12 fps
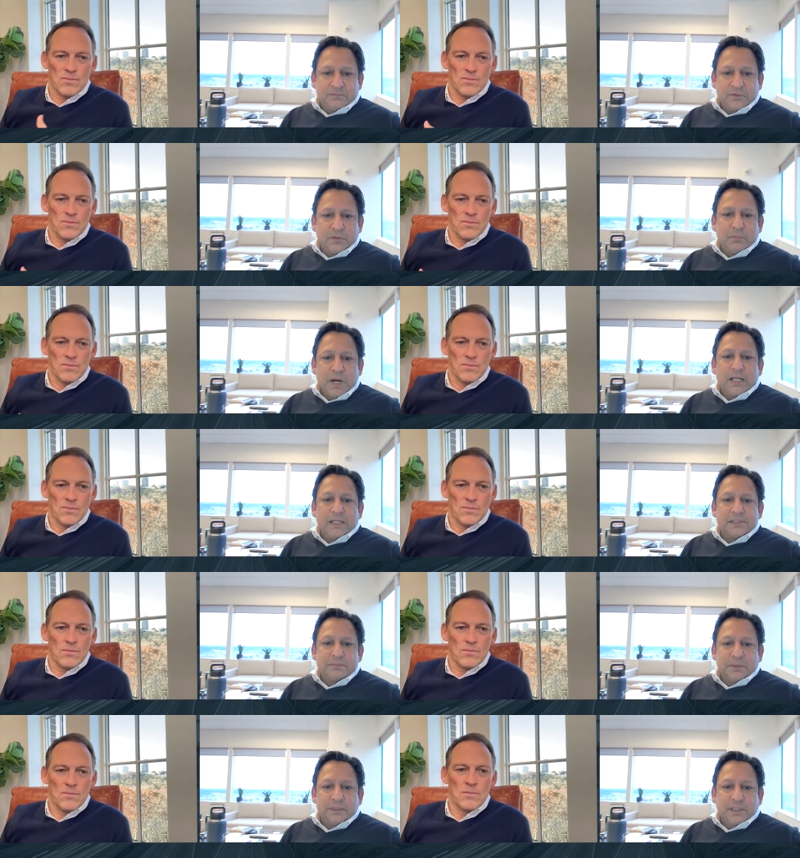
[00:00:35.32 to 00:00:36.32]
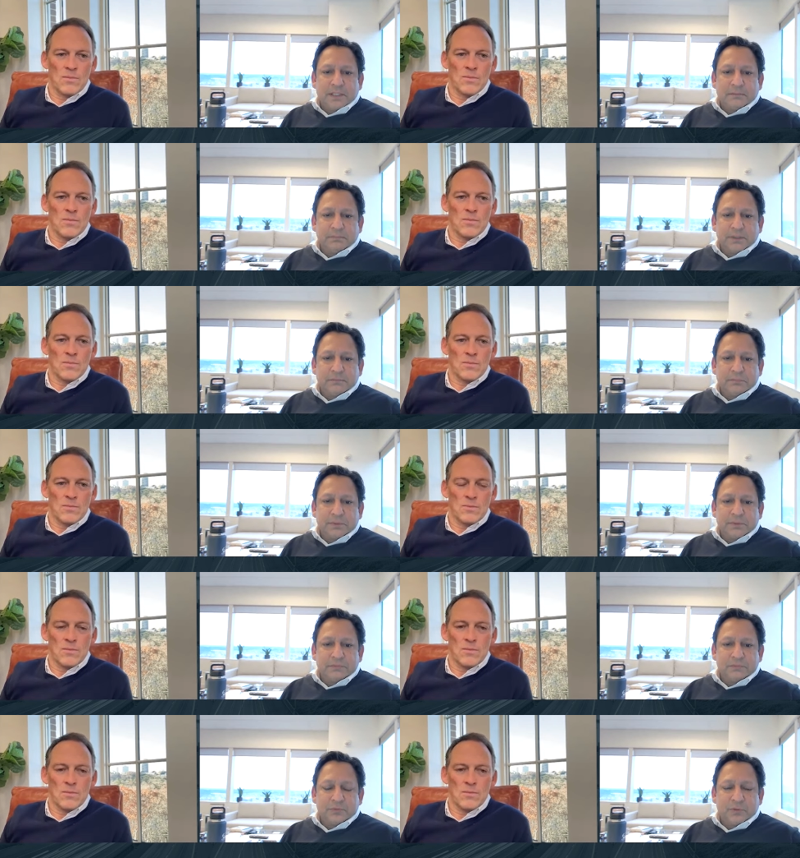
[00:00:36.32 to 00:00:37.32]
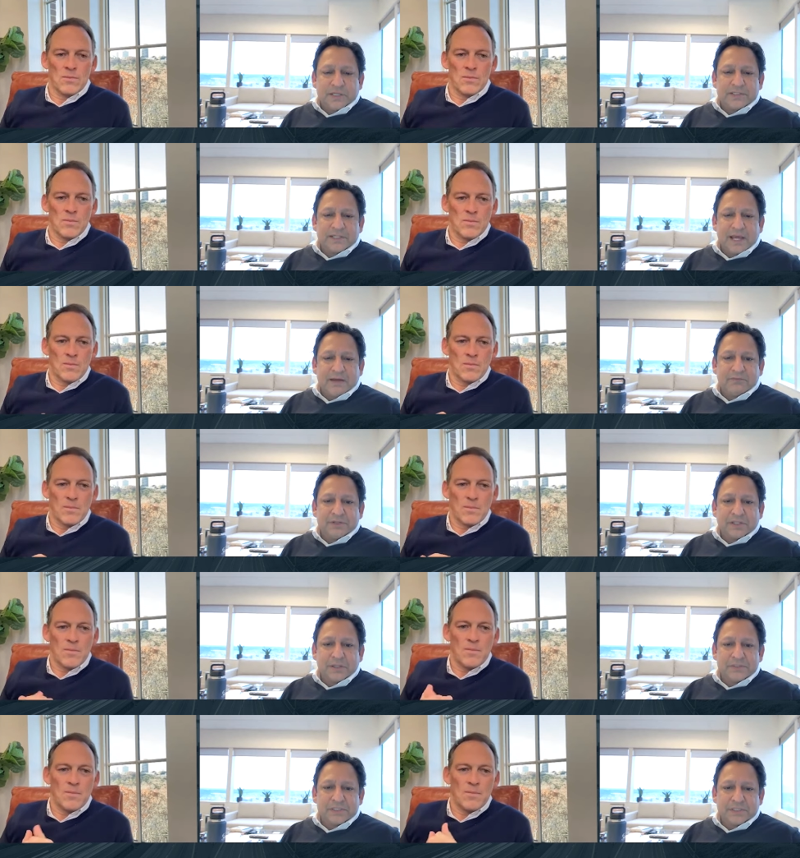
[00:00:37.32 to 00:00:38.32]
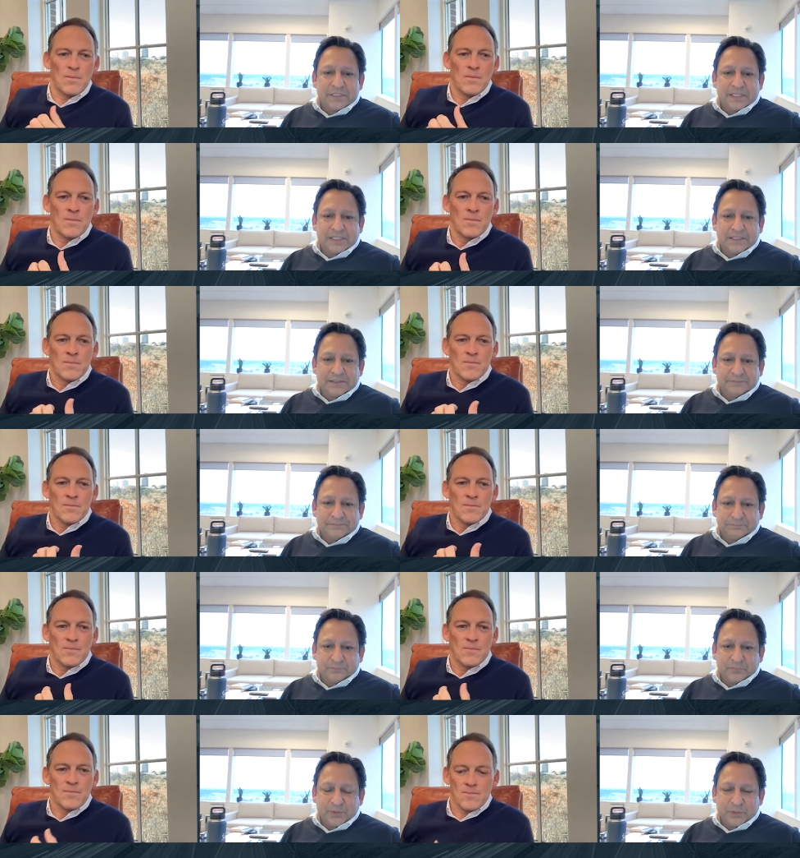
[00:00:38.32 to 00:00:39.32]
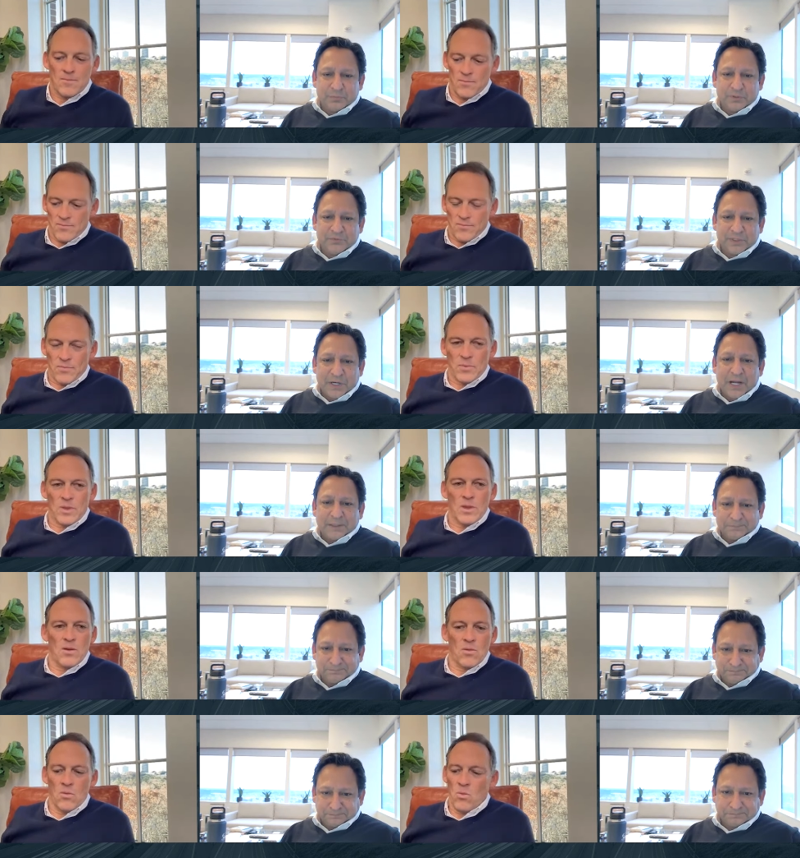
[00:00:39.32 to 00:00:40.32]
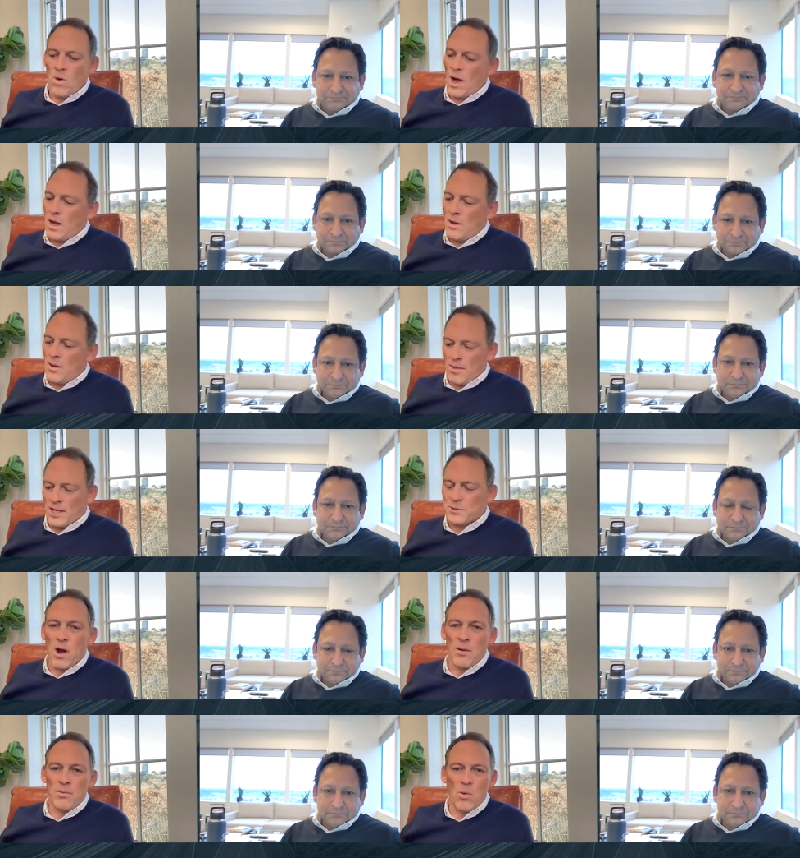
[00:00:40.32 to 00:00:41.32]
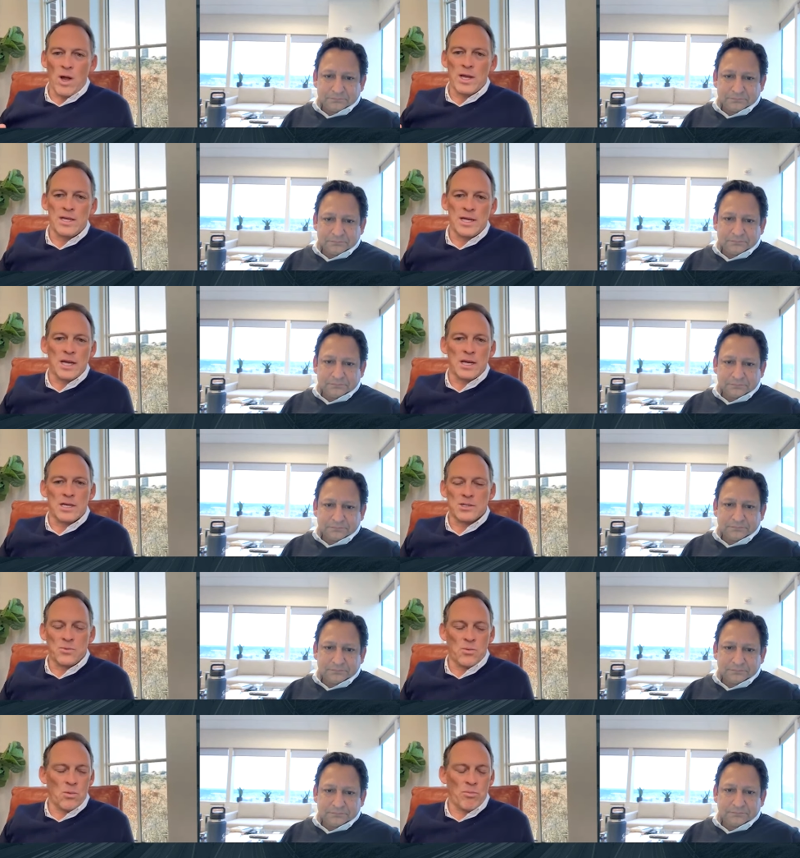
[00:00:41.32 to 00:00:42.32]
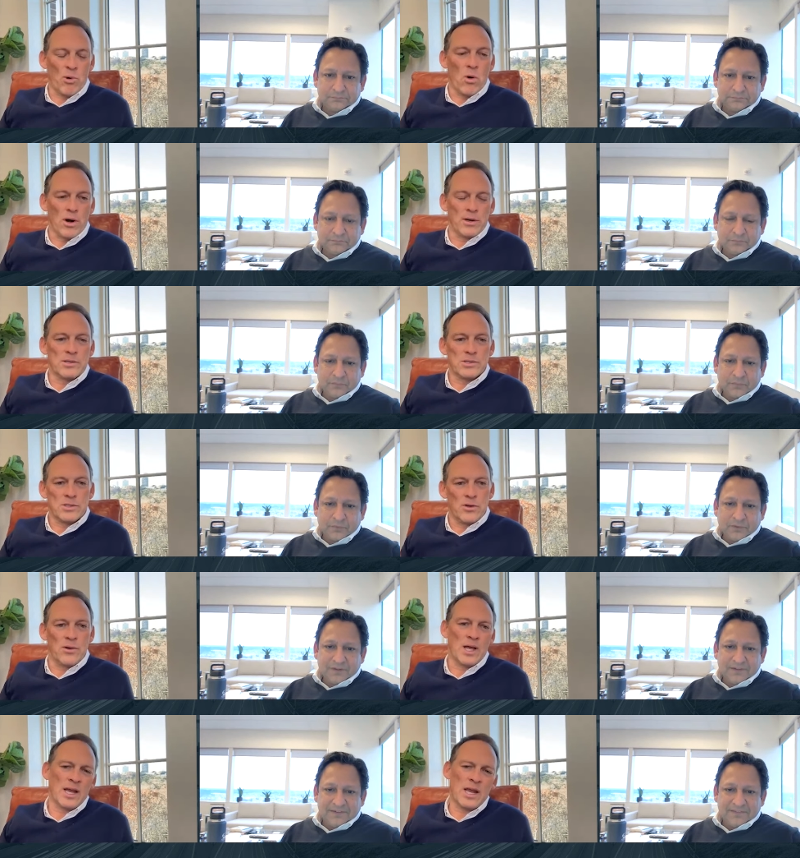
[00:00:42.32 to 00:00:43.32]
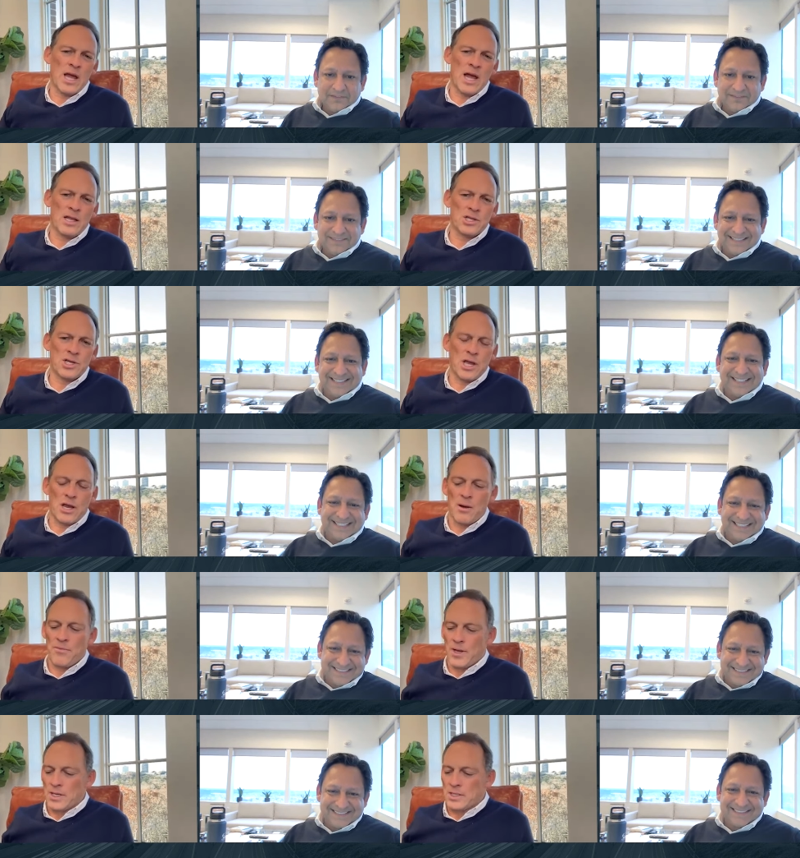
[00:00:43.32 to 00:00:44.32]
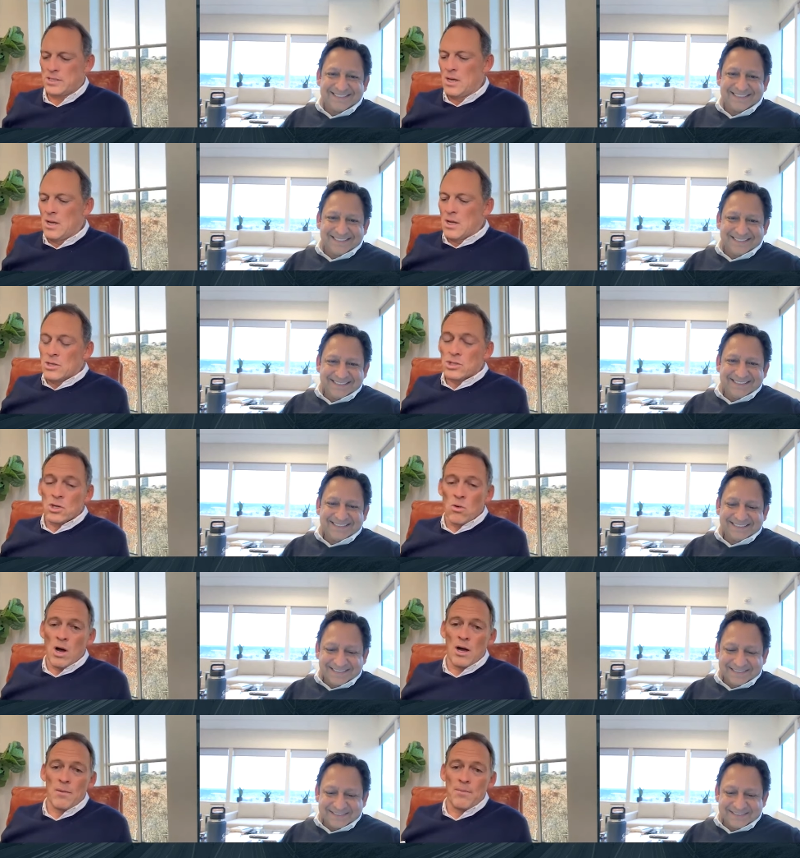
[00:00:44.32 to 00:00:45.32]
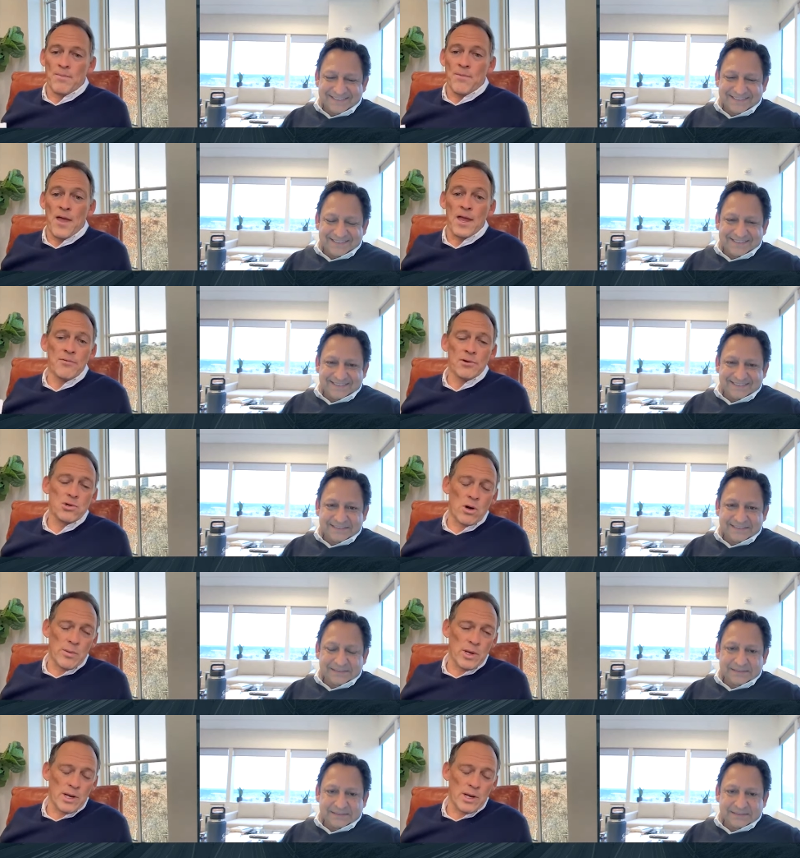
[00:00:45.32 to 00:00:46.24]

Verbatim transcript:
Speaker 1: few months, but uh, but but great to have the closing done and you know moving on.
Speaker 2: Well, that's probably why you did it because we were bored. So you're like, ah, let's shake up things. So, uh, thank you for joining me